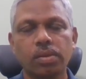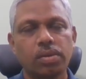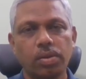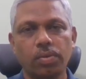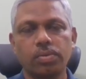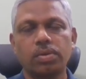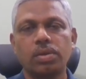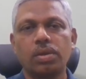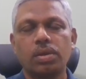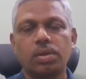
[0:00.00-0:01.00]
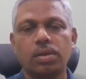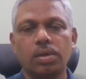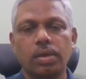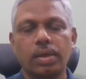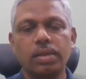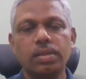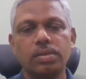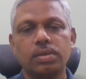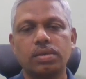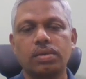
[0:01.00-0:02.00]
Now,
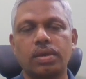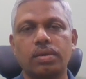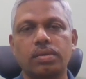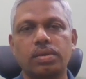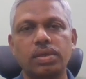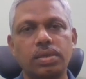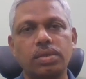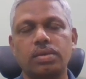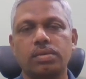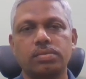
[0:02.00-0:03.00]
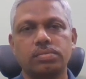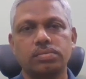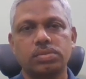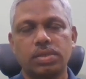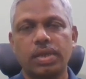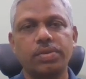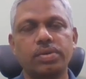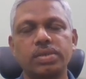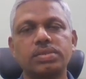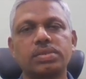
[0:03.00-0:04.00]
another key scenario
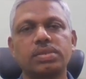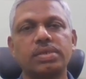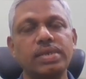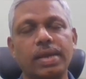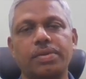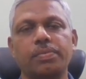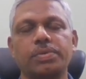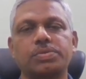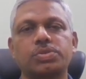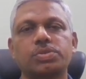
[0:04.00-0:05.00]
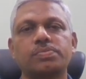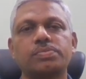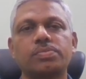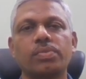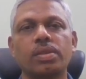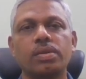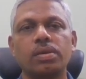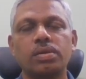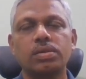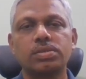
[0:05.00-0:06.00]
is key attributes.
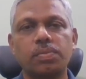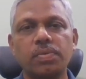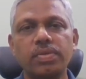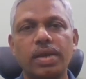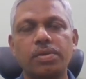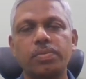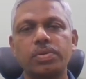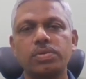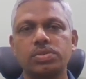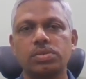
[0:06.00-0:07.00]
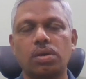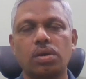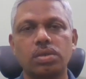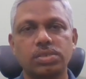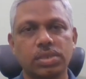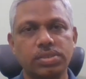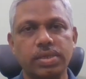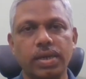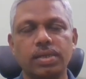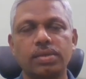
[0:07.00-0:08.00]
Some of the attributes are such
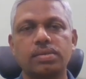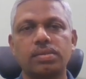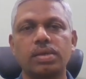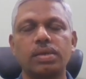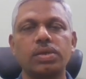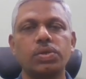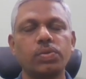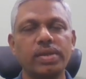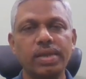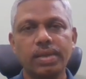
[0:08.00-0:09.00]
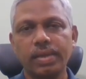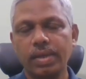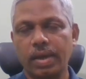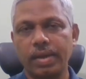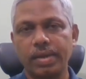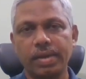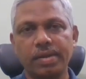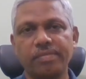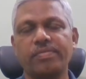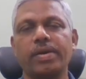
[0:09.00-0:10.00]
that they uniquely
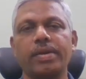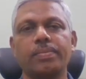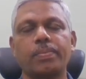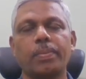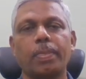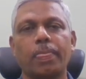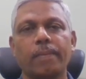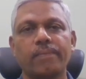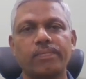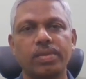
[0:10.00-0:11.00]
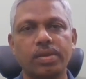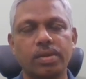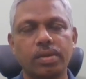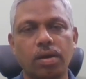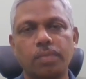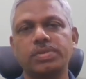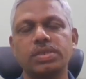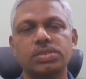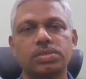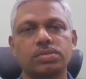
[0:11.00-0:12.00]
identify the
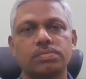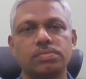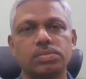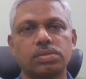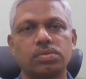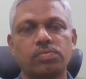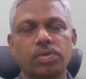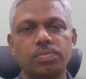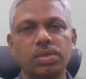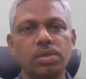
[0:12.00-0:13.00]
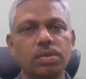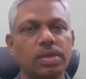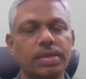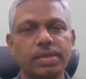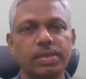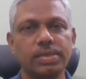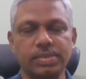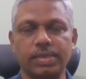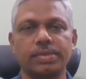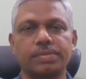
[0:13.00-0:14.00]
objects from the entity set.